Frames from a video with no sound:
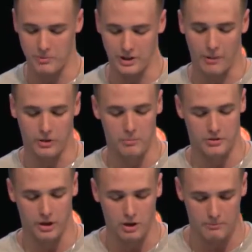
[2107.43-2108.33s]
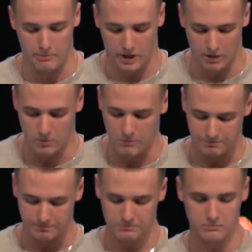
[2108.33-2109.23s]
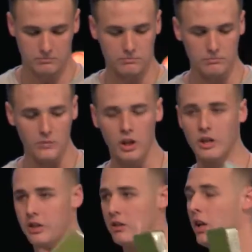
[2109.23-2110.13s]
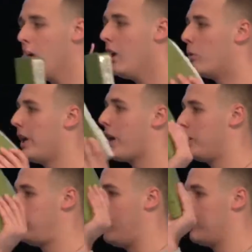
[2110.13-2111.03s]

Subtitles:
my laptop is I held up my Bible. And I said, we actually tell